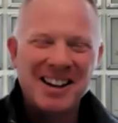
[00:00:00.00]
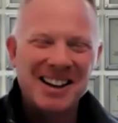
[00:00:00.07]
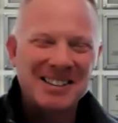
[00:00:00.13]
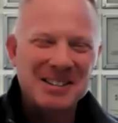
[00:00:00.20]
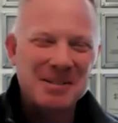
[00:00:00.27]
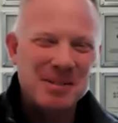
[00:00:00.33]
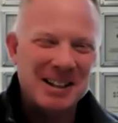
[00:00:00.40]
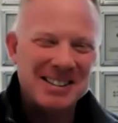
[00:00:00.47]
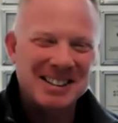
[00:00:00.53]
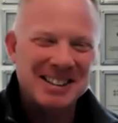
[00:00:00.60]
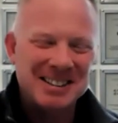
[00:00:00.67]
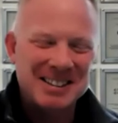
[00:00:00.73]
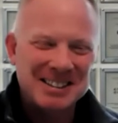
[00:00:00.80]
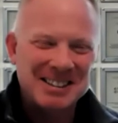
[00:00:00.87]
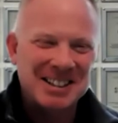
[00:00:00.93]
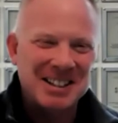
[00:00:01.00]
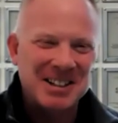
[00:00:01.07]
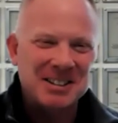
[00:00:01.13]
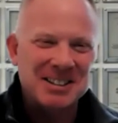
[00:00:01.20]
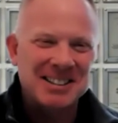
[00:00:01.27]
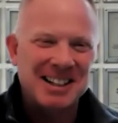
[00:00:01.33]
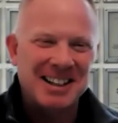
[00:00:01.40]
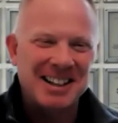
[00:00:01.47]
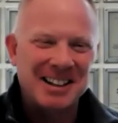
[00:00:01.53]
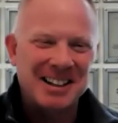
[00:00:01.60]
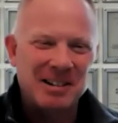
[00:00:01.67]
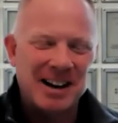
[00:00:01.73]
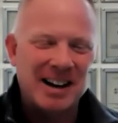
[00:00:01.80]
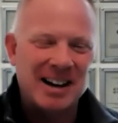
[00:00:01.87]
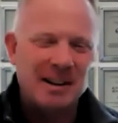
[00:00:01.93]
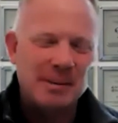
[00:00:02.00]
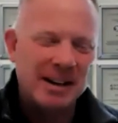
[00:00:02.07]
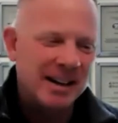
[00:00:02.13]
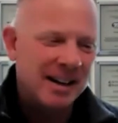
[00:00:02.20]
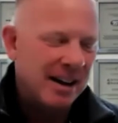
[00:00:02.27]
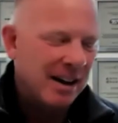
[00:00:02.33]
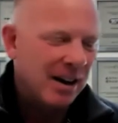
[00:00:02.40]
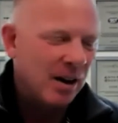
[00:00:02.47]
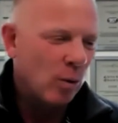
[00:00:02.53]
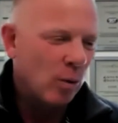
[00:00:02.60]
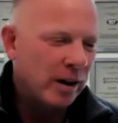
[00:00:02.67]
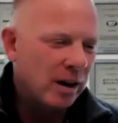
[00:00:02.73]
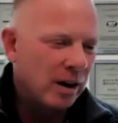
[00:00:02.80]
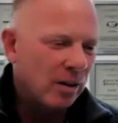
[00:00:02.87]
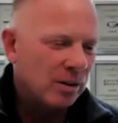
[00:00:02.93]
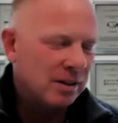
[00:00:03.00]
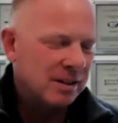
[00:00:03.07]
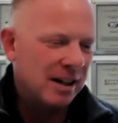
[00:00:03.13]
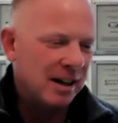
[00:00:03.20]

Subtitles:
it depends on this opinion, right? I mean, we don't.